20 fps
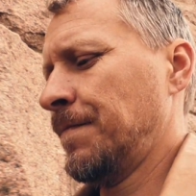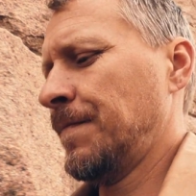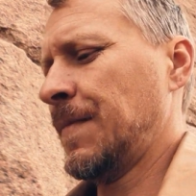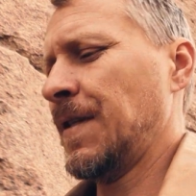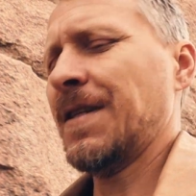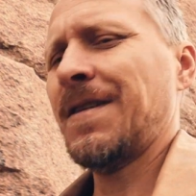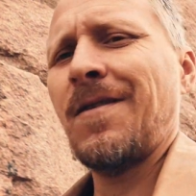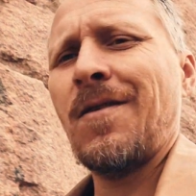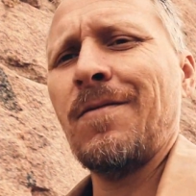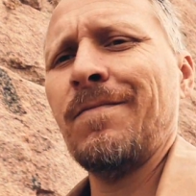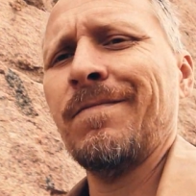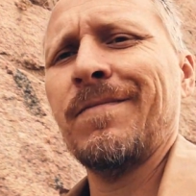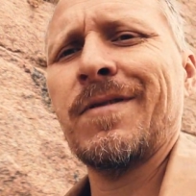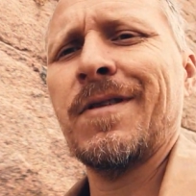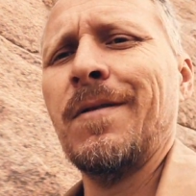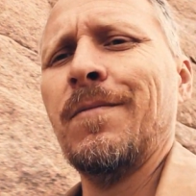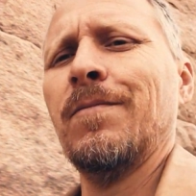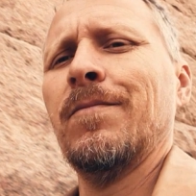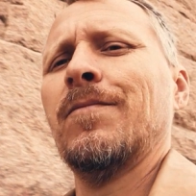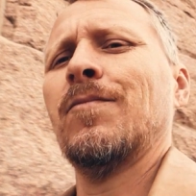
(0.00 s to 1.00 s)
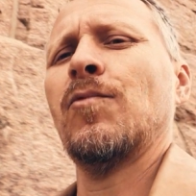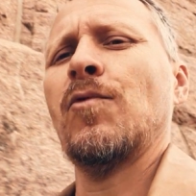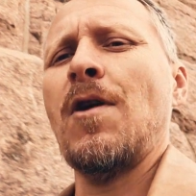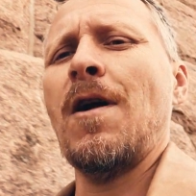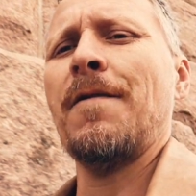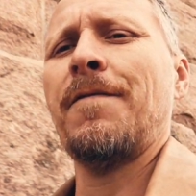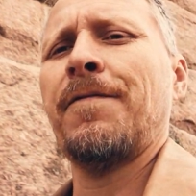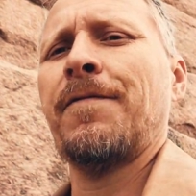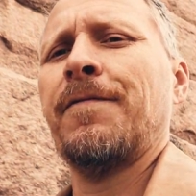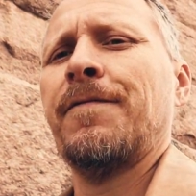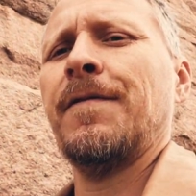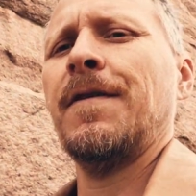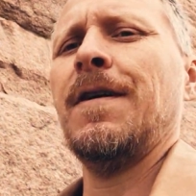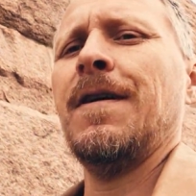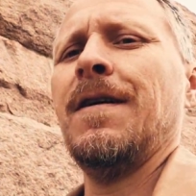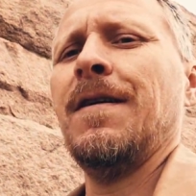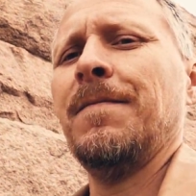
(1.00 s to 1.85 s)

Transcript: Just some rough